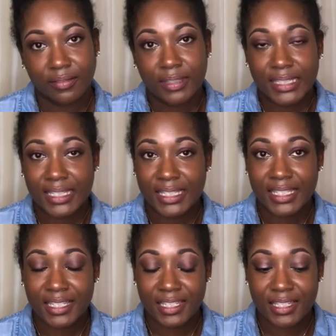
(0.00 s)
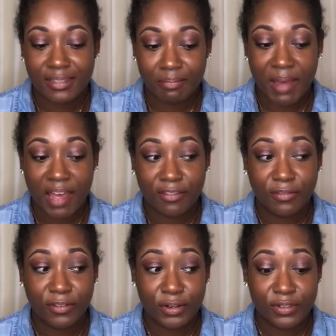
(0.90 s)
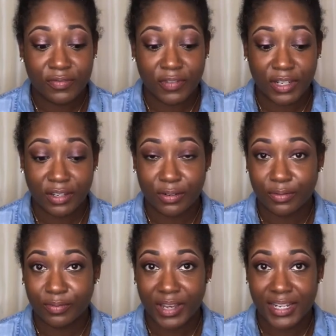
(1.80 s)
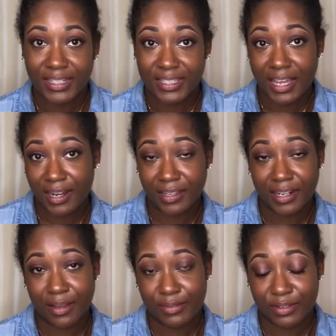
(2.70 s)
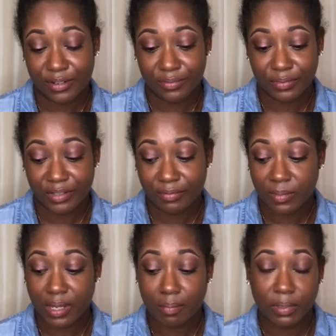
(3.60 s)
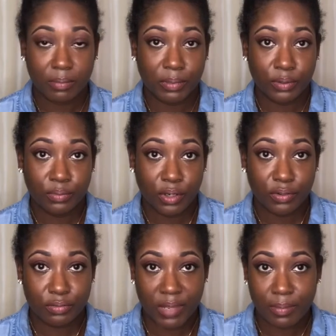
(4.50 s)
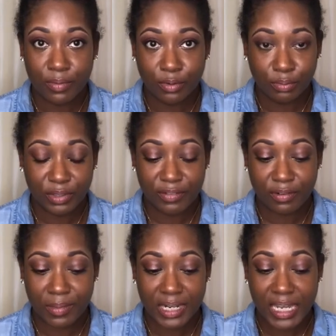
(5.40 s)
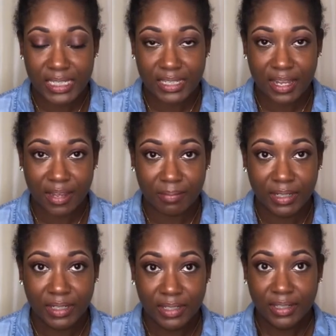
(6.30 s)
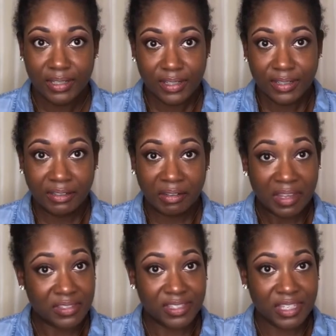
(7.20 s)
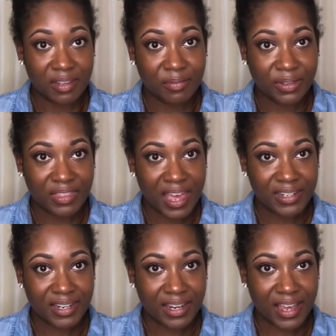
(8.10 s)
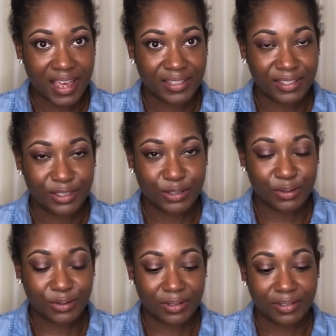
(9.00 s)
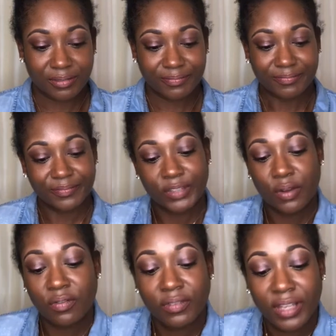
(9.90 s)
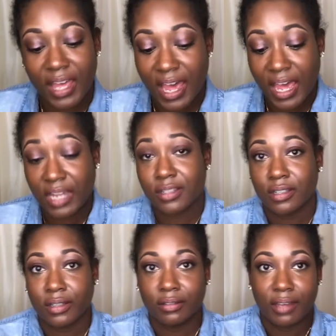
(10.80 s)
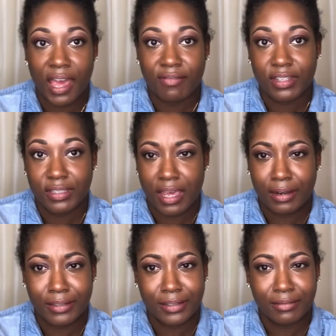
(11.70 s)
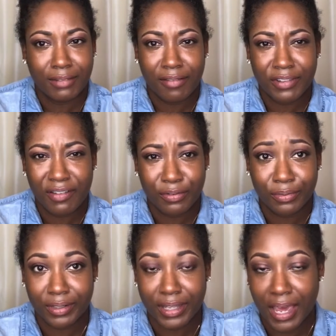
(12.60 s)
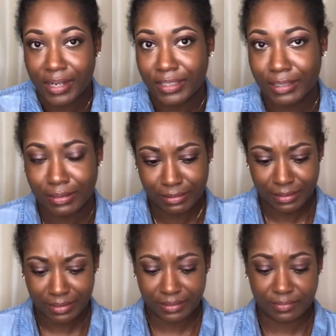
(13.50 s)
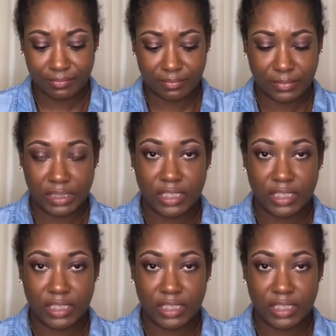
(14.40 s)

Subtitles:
since this is my first video, I decided that I was going to read from that book. But who knows? Maybe we'll read from it next time and see what that date has in store. Hopefully I actually have this edited. I've never really edited these